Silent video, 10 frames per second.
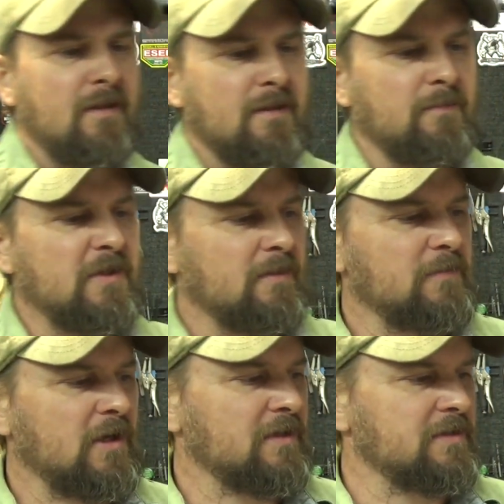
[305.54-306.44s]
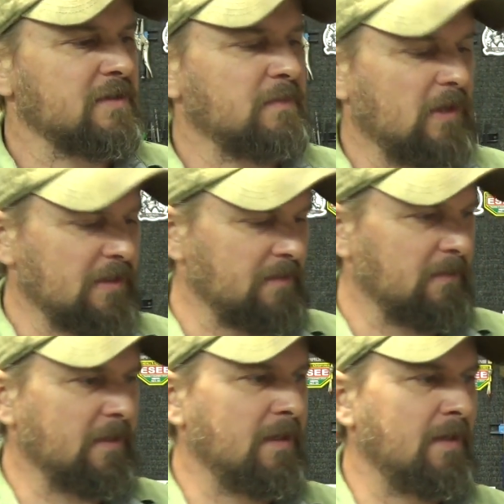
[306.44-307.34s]
could be obnoxious,
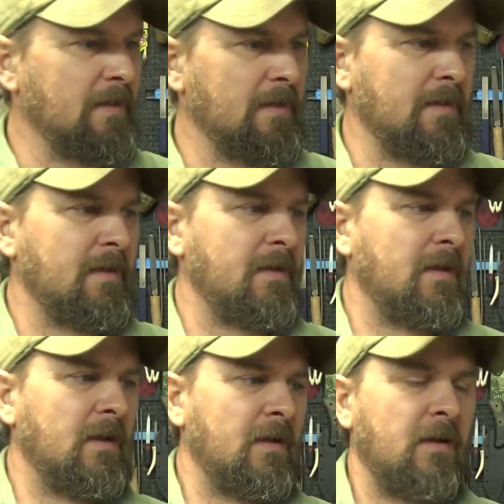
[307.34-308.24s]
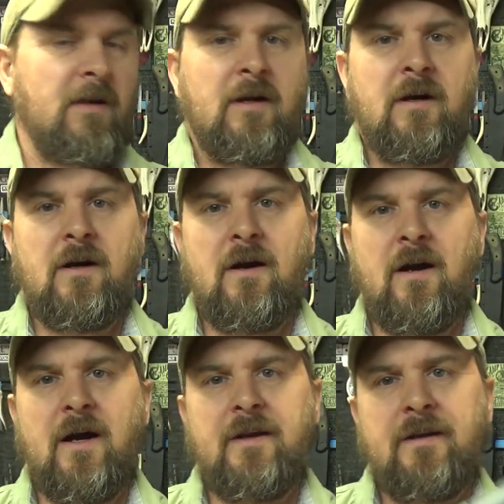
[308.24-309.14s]
possibly.
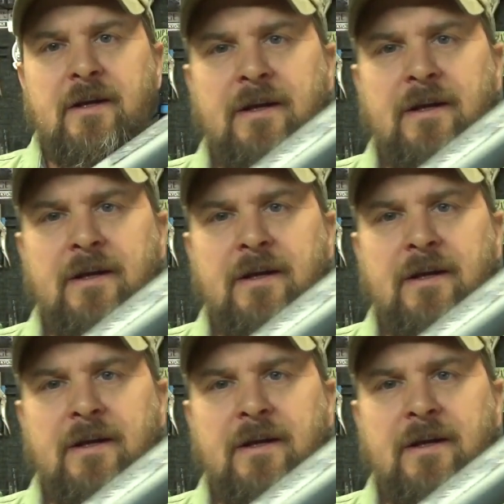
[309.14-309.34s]
Alright,